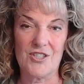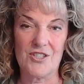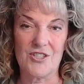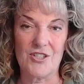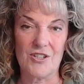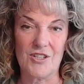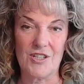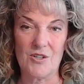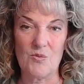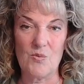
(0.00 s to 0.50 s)

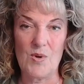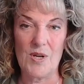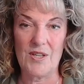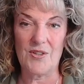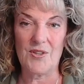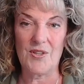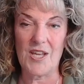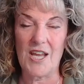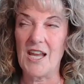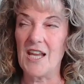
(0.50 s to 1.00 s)
starting
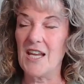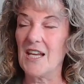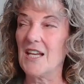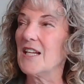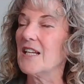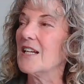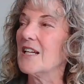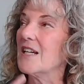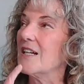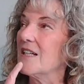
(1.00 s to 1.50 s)
with
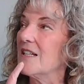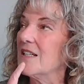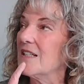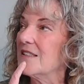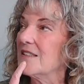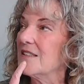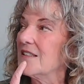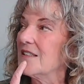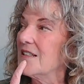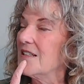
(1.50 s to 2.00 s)
a
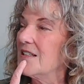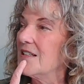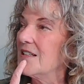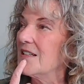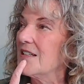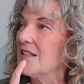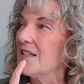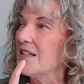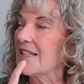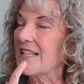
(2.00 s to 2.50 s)

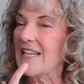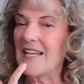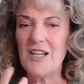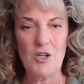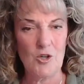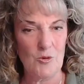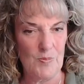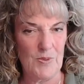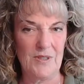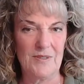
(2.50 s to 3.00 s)

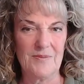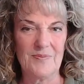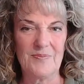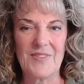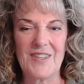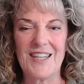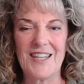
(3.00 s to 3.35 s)
can opener.